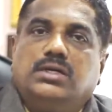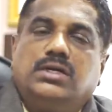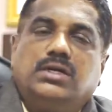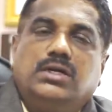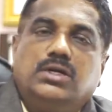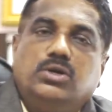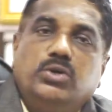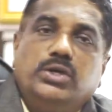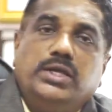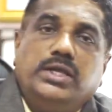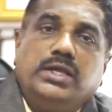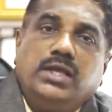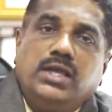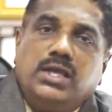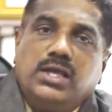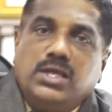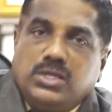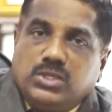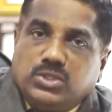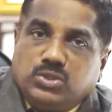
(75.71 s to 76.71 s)
doing.
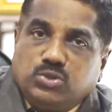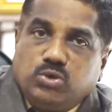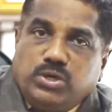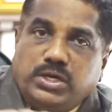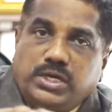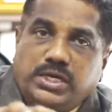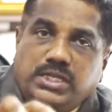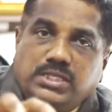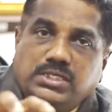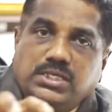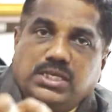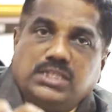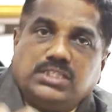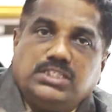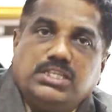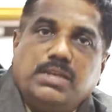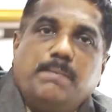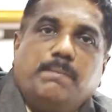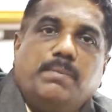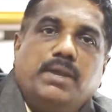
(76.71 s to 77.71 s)
So it is a
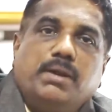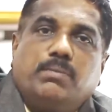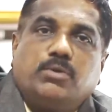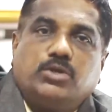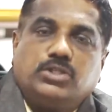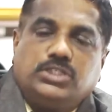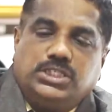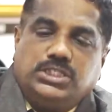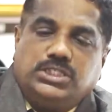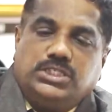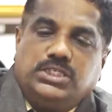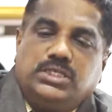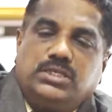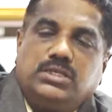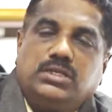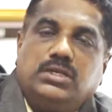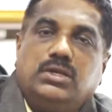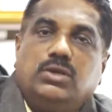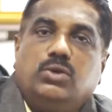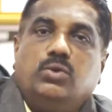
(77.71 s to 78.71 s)
simple procedure
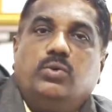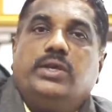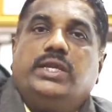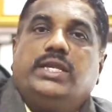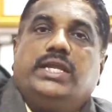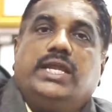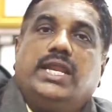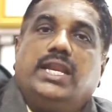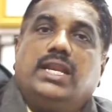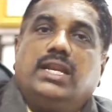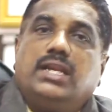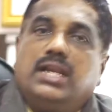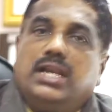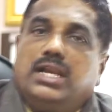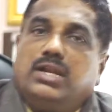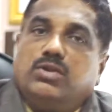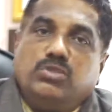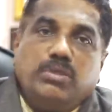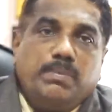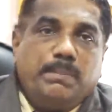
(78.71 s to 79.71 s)
which can
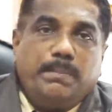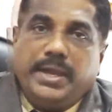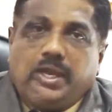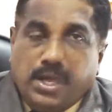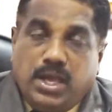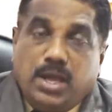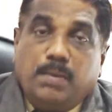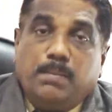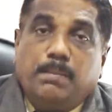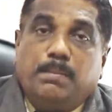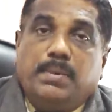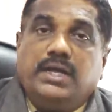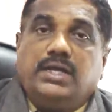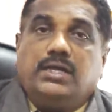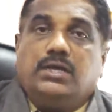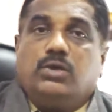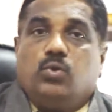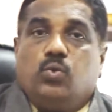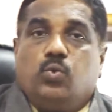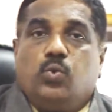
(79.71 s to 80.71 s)
relieve the pain.
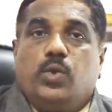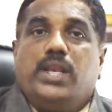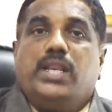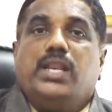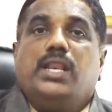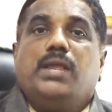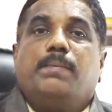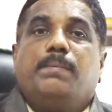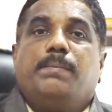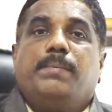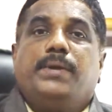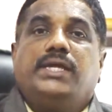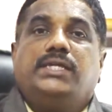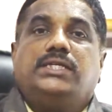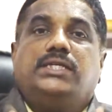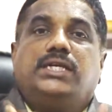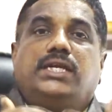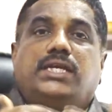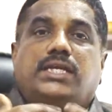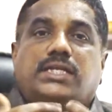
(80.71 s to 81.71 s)
But when the
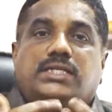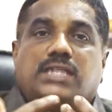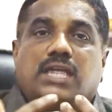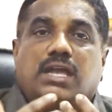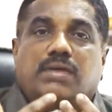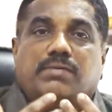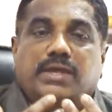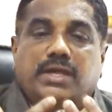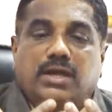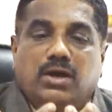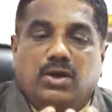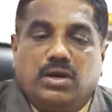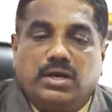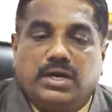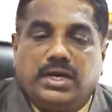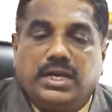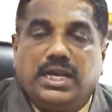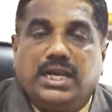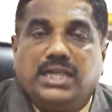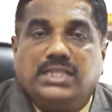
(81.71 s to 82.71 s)
patient is having
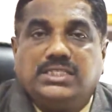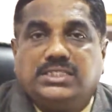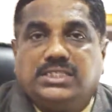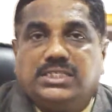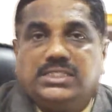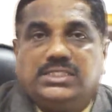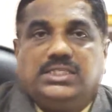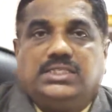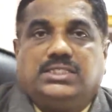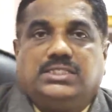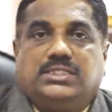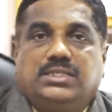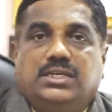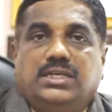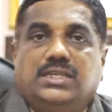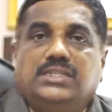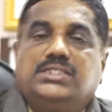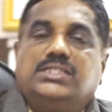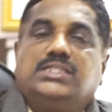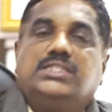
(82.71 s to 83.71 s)
already listhesis
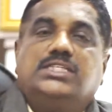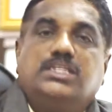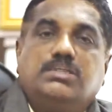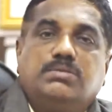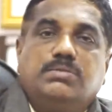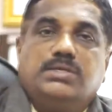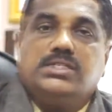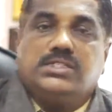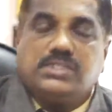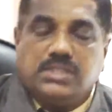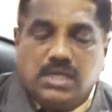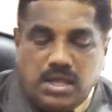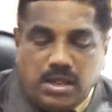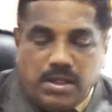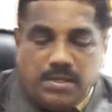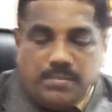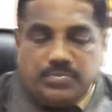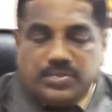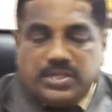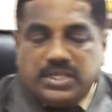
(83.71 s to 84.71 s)
means
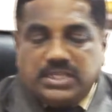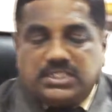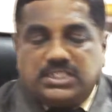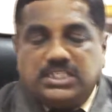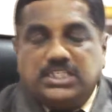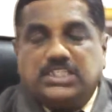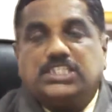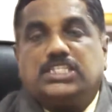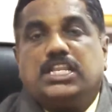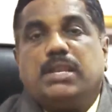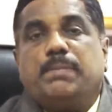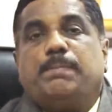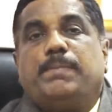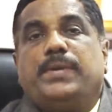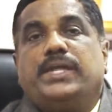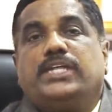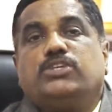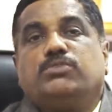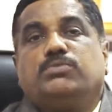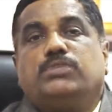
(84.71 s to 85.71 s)
it's the
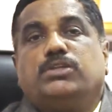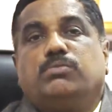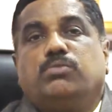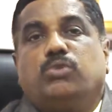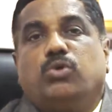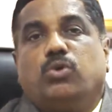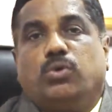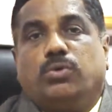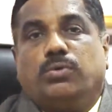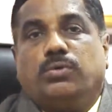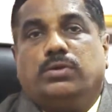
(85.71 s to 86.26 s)
slippage of the bone.